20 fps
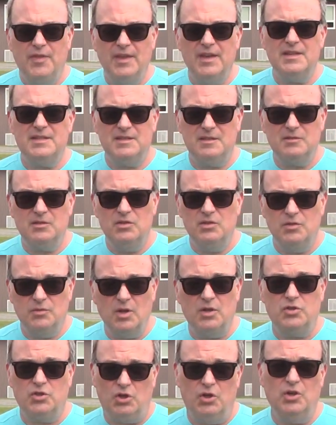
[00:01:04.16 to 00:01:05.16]
this
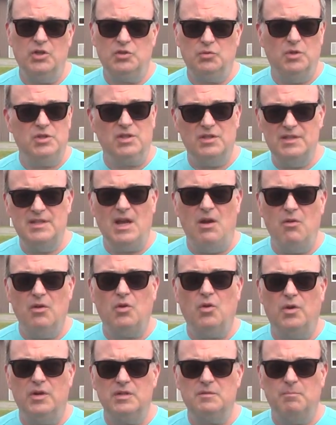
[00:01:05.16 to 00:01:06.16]
church, which is now, of
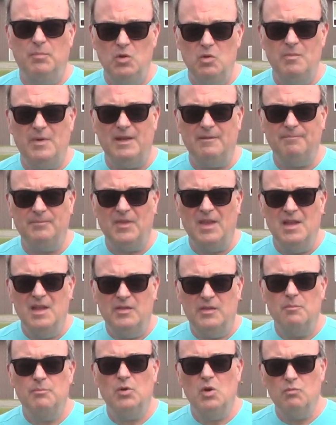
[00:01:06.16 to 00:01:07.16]
course, booming,
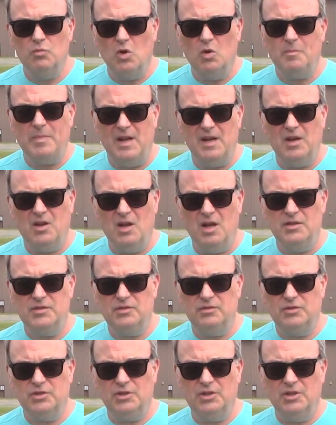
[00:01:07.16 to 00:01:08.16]
the Boom Road
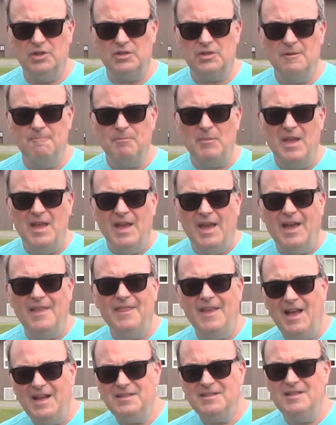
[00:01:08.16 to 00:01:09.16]
Pentecostal Church.
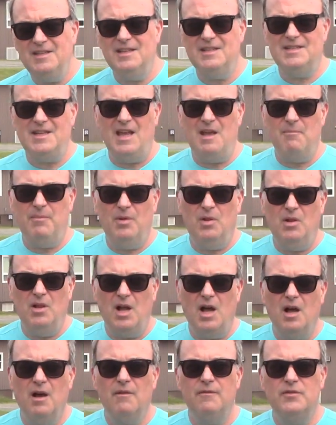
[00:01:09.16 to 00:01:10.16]
And that's an example
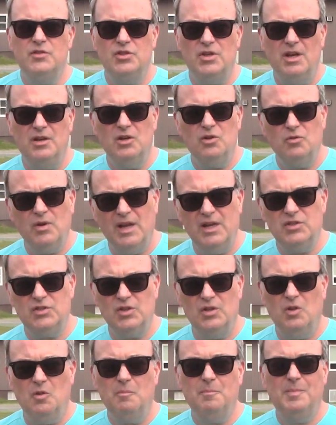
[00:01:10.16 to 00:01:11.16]
of
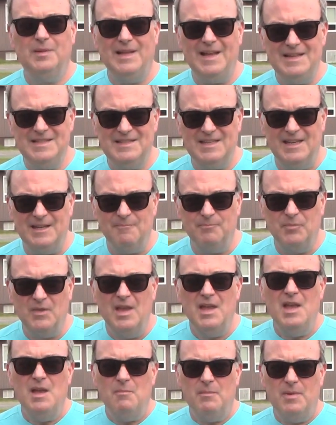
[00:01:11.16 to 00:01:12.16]
generational
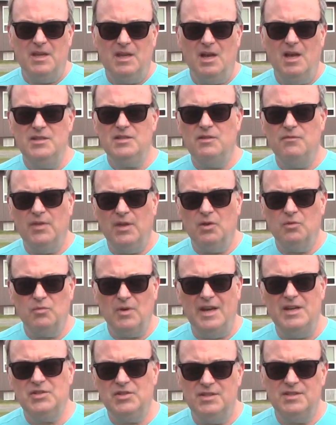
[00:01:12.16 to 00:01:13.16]
blessing. Because of their
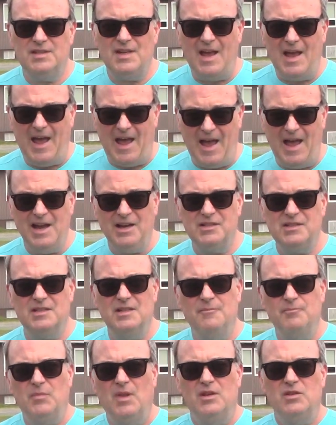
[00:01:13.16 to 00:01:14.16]
righteous acts,
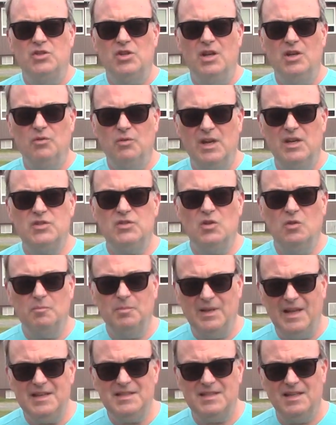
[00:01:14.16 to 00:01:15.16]
generational
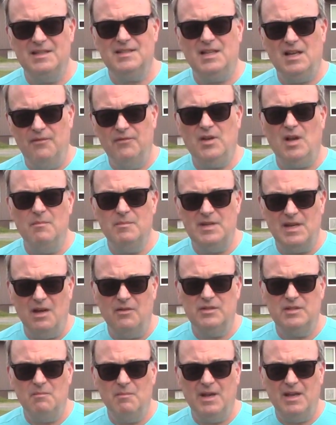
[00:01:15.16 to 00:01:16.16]
blessings have come
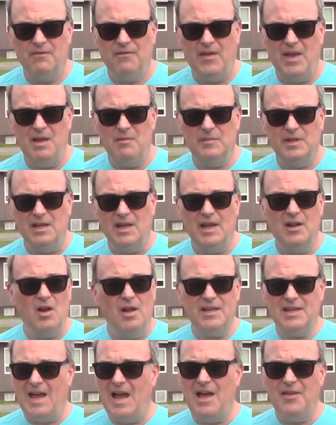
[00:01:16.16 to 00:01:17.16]
down to my family. And
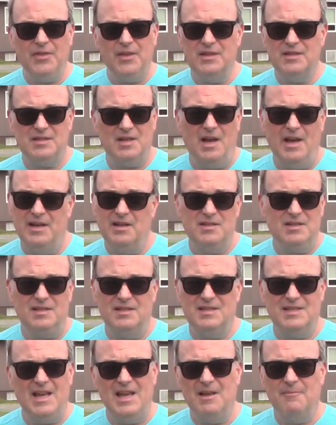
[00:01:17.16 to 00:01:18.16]
on Kathy's side, it's the
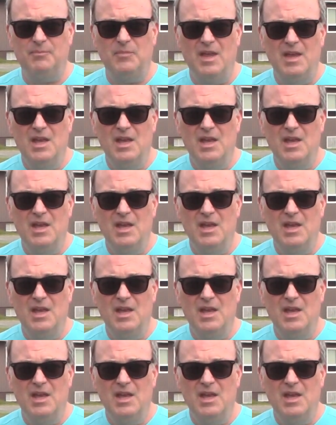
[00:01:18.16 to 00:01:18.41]
same.